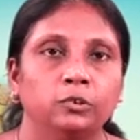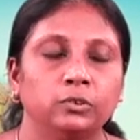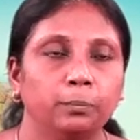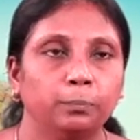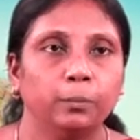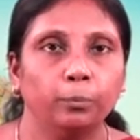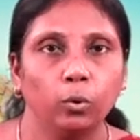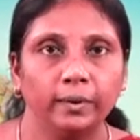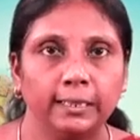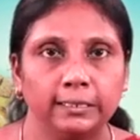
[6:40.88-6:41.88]
So the, the
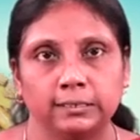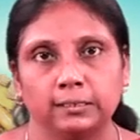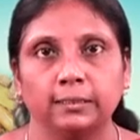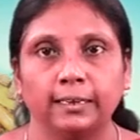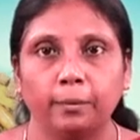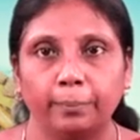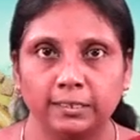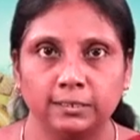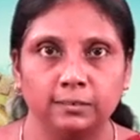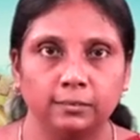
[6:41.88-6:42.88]
proteins that are
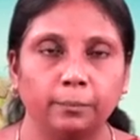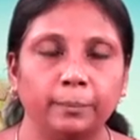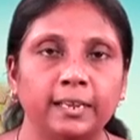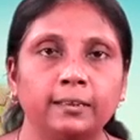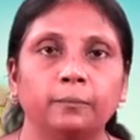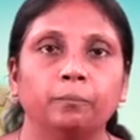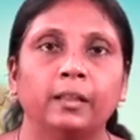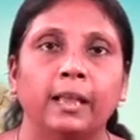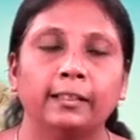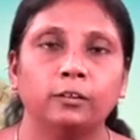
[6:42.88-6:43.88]
present in the meat
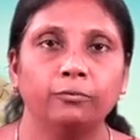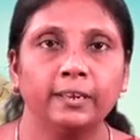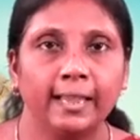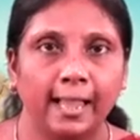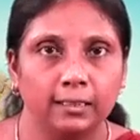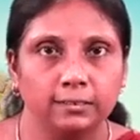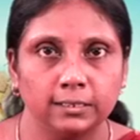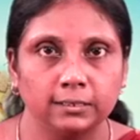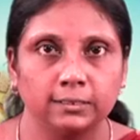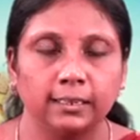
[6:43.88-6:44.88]
and the free
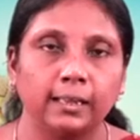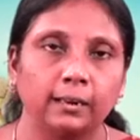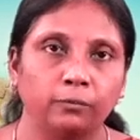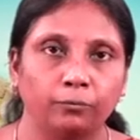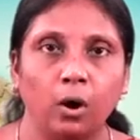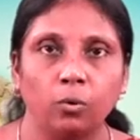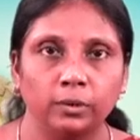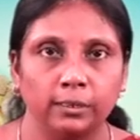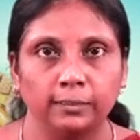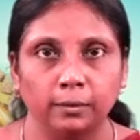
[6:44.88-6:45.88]
acids that are
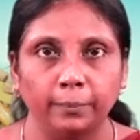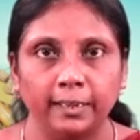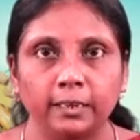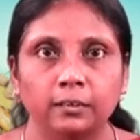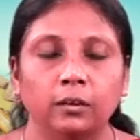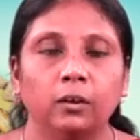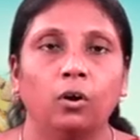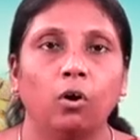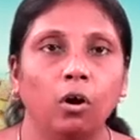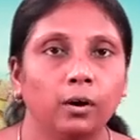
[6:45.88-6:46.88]
found in the meat
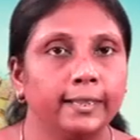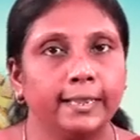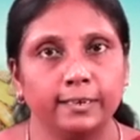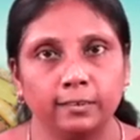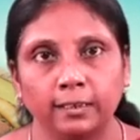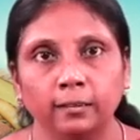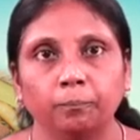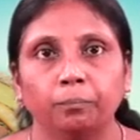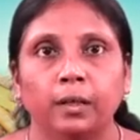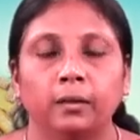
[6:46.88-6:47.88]
on heating,
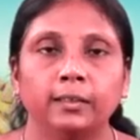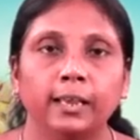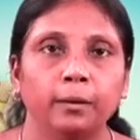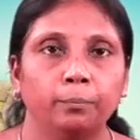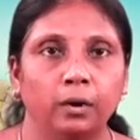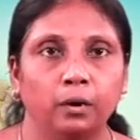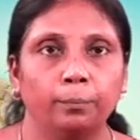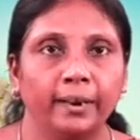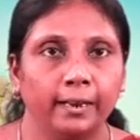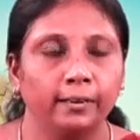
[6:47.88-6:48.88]
they uh,
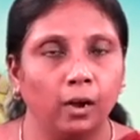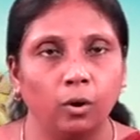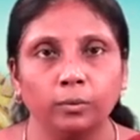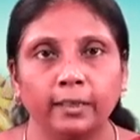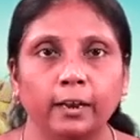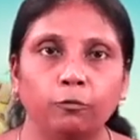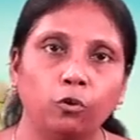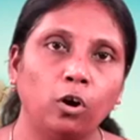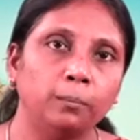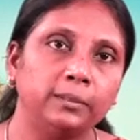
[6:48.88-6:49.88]
break down and
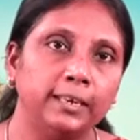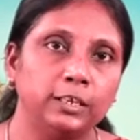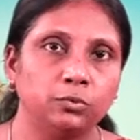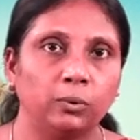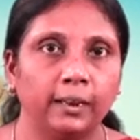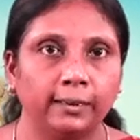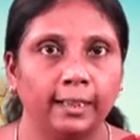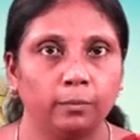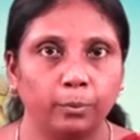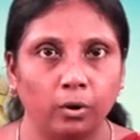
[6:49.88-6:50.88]
form these
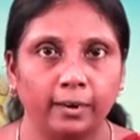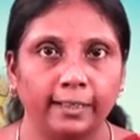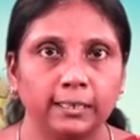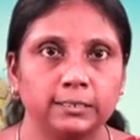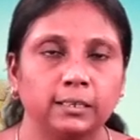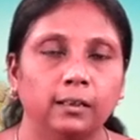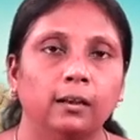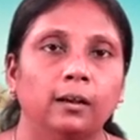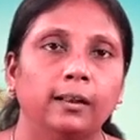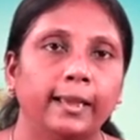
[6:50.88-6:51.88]
volatile products
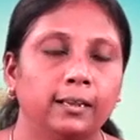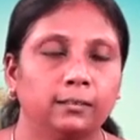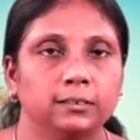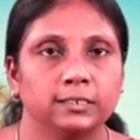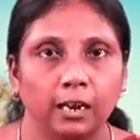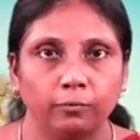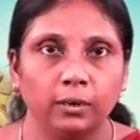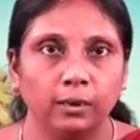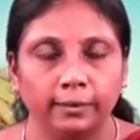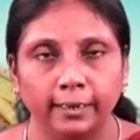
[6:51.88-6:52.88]
like the
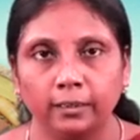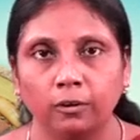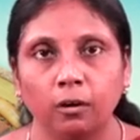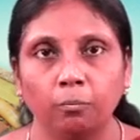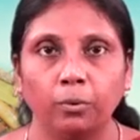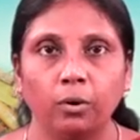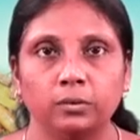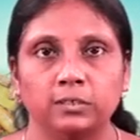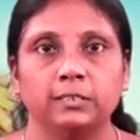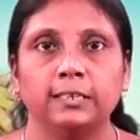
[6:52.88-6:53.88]
sulfur containing
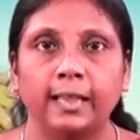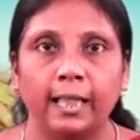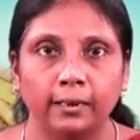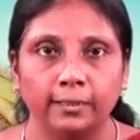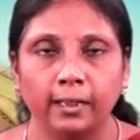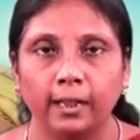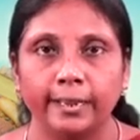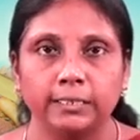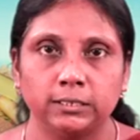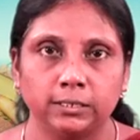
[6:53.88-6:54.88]
compounds, the
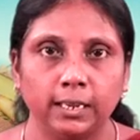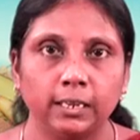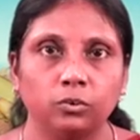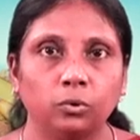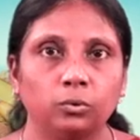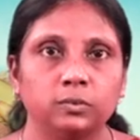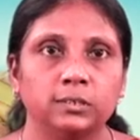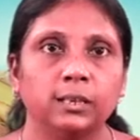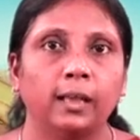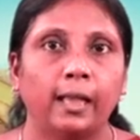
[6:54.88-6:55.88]
aldehydes,
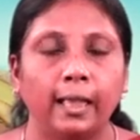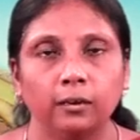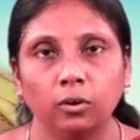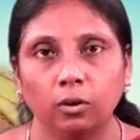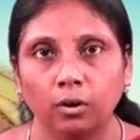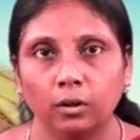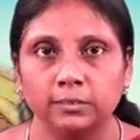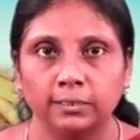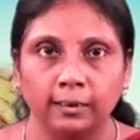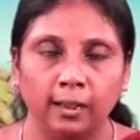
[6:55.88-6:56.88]
ketones,
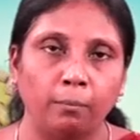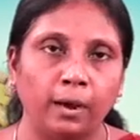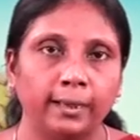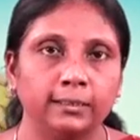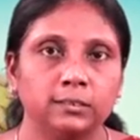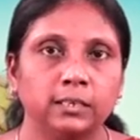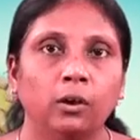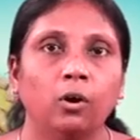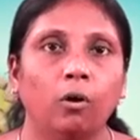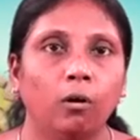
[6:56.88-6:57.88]
alcohols and amines.
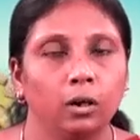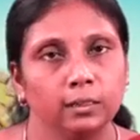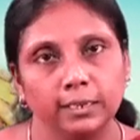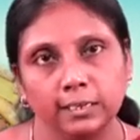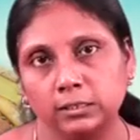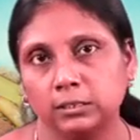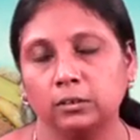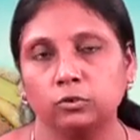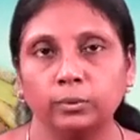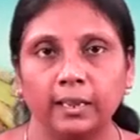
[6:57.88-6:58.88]
All these
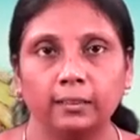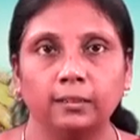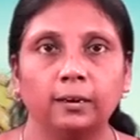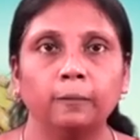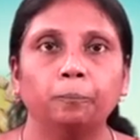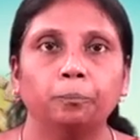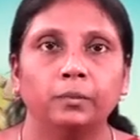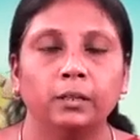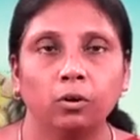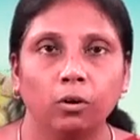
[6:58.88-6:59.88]
together,
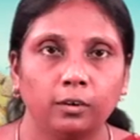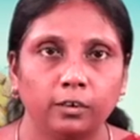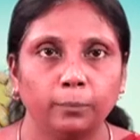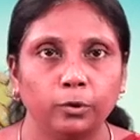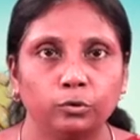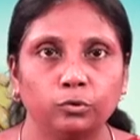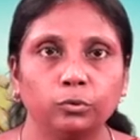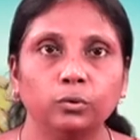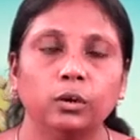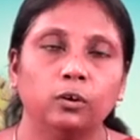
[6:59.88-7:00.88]
they contribute
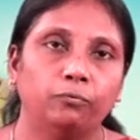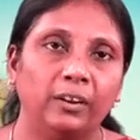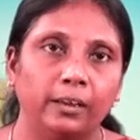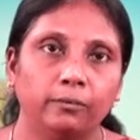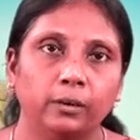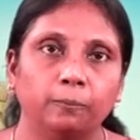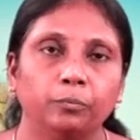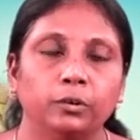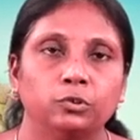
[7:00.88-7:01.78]
to flavor.